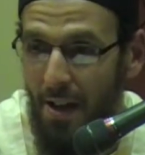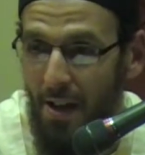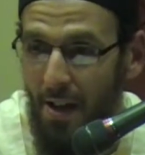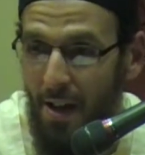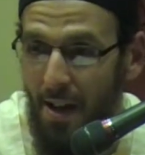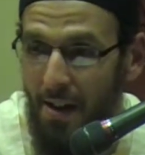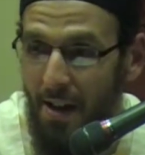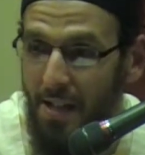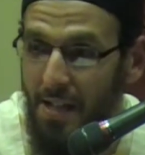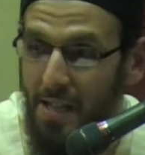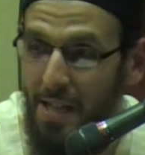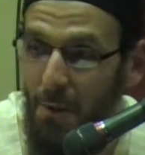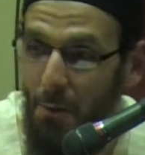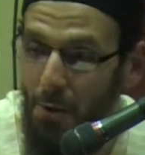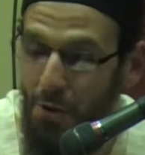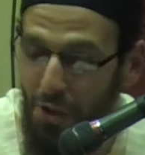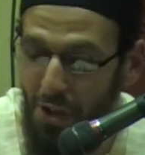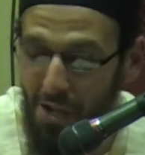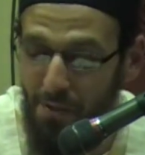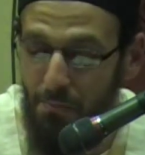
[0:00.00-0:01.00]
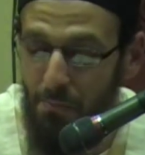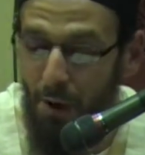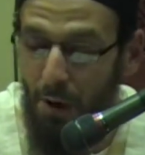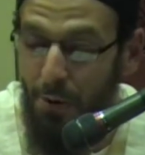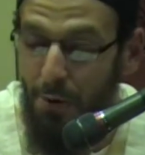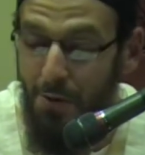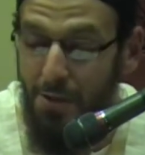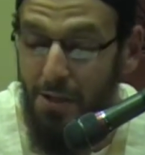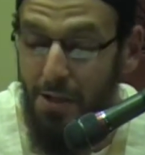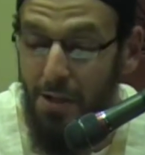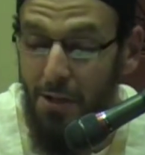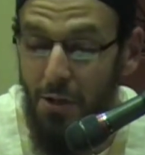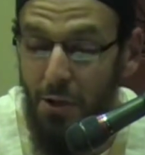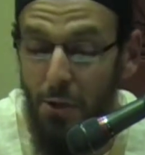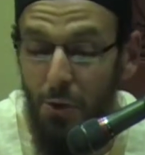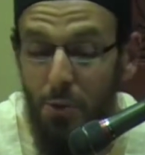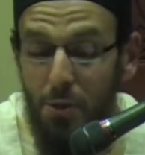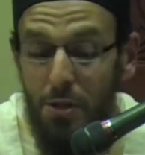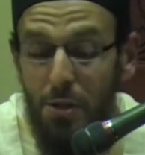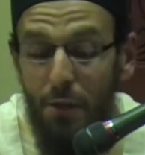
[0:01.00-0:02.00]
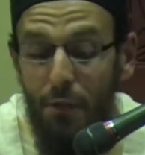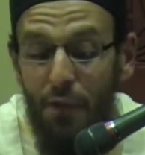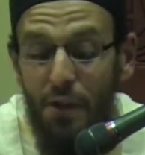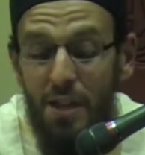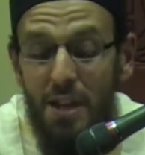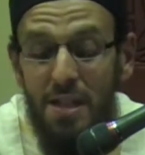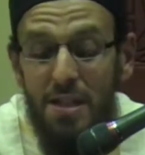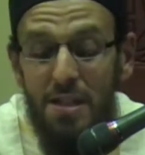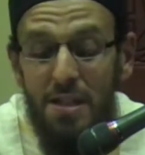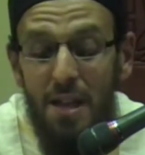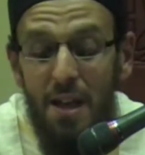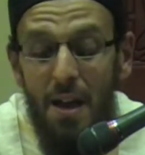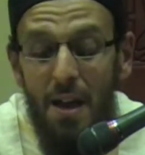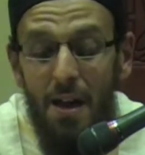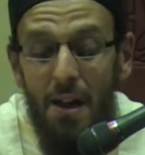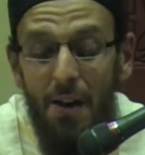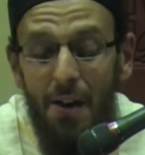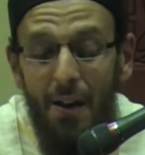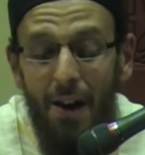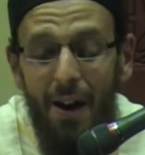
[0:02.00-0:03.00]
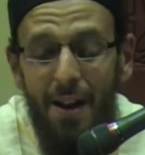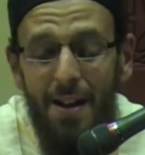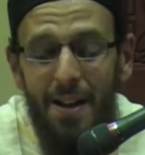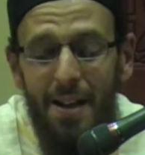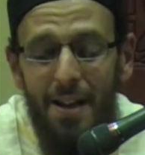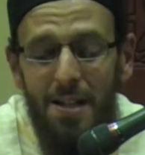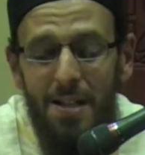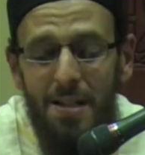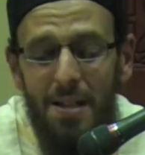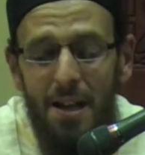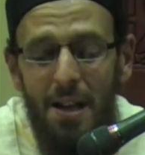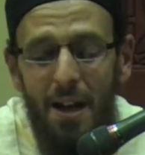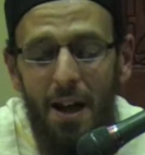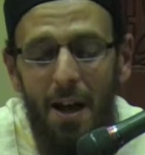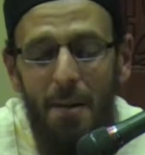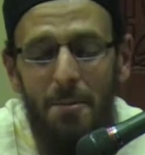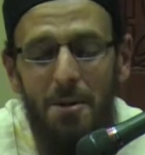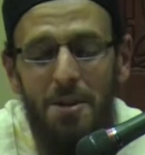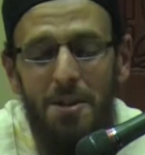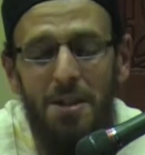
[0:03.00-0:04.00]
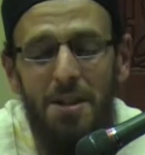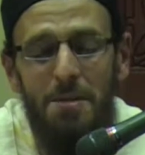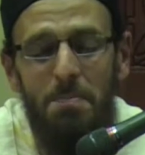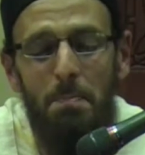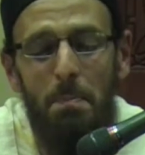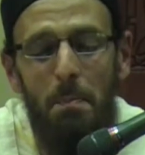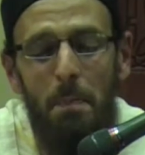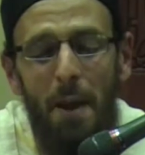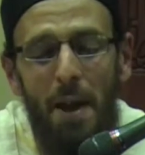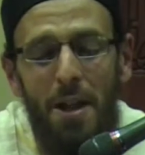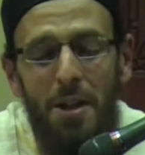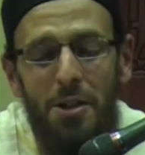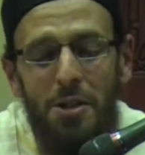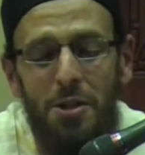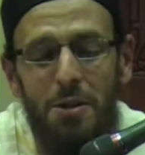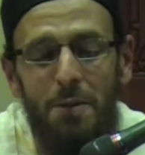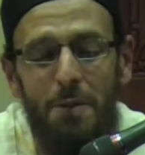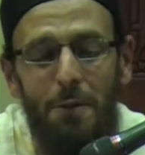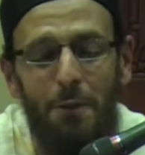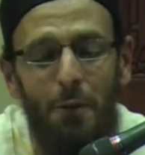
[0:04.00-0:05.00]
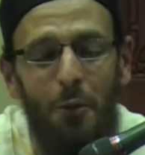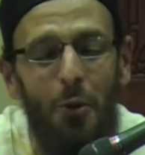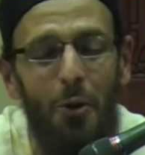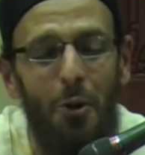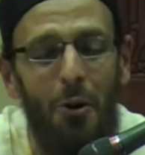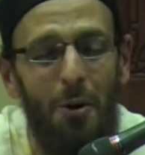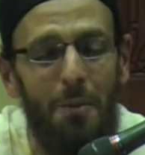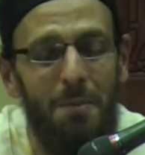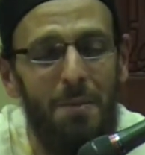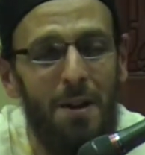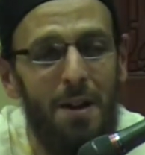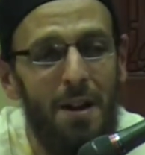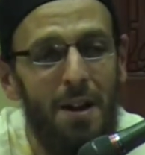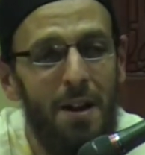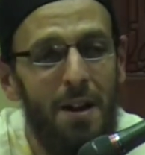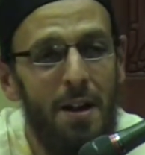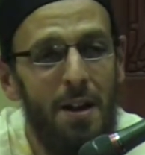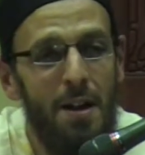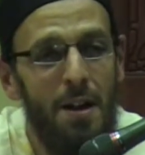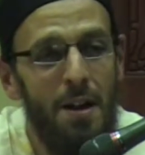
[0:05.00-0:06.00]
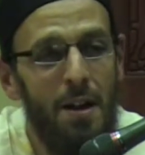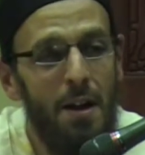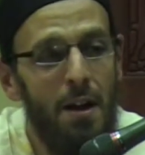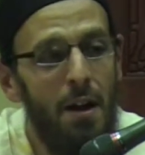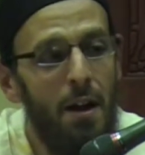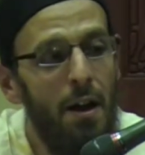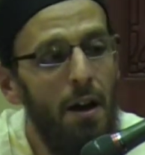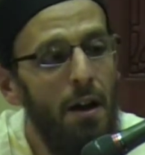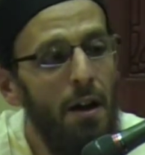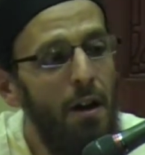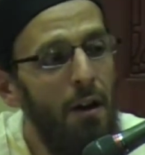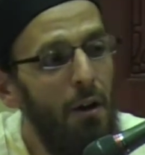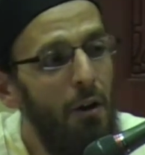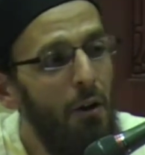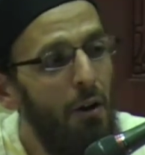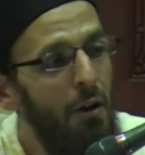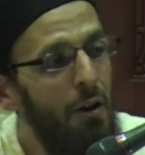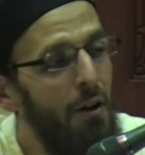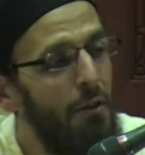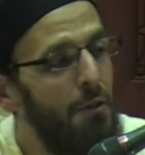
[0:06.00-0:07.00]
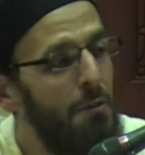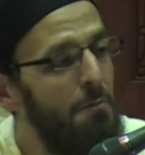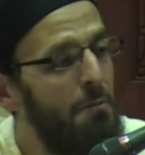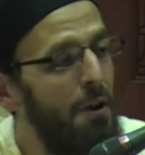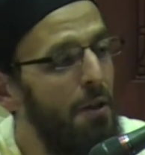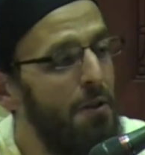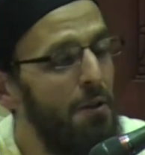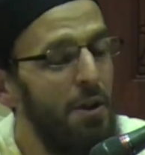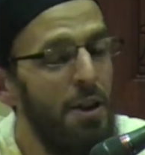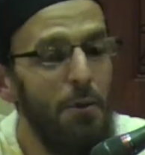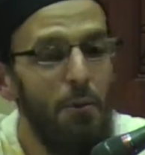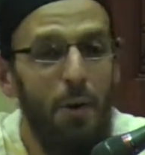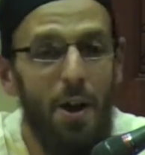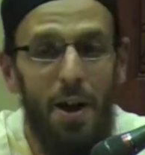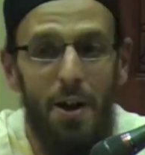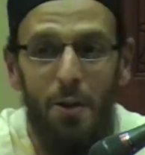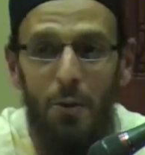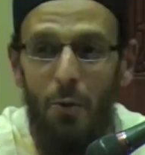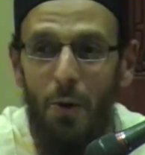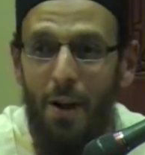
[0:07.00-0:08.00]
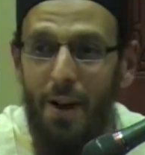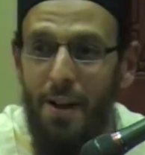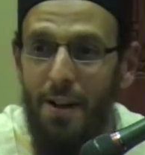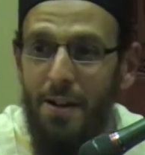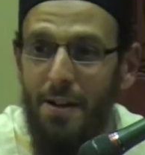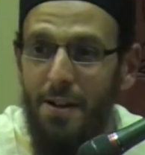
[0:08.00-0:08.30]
And I see what these brothers did to Yusuf, and he's there, alayhi salam, in this patient form. Oh, our other brother, he ran away.